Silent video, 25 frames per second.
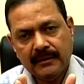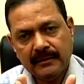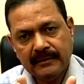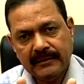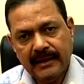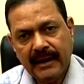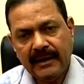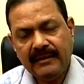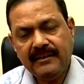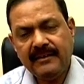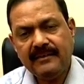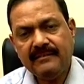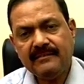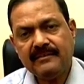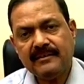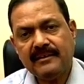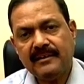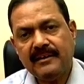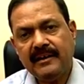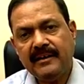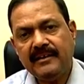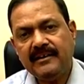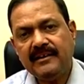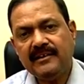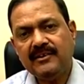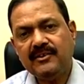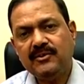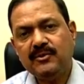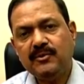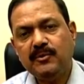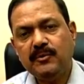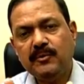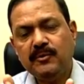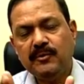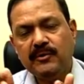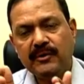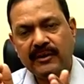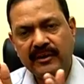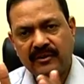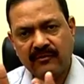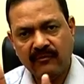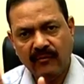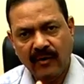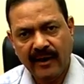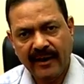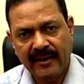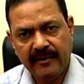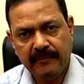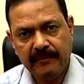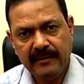that is related to
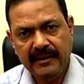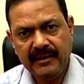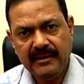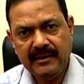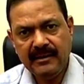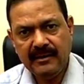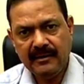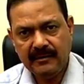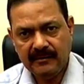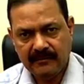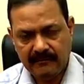environment,